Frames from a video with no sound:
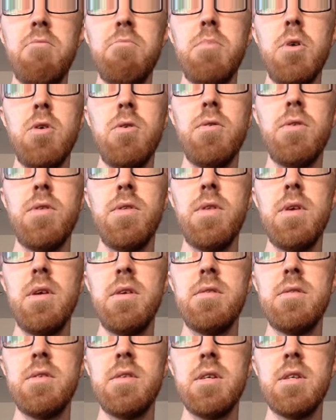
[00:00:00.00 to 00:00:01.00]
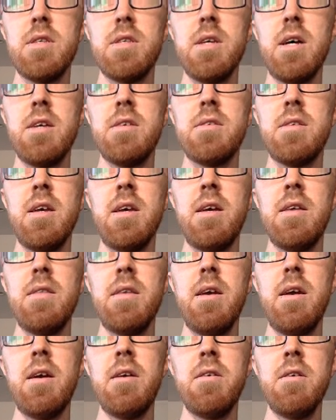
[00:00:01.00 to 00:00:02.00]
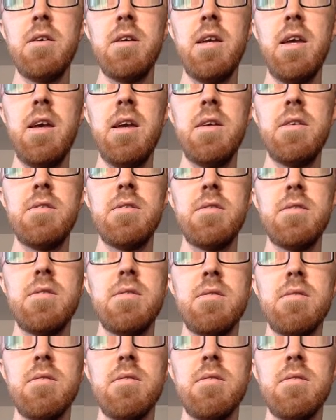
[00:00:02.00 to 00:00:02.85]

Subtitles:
both the success and the error case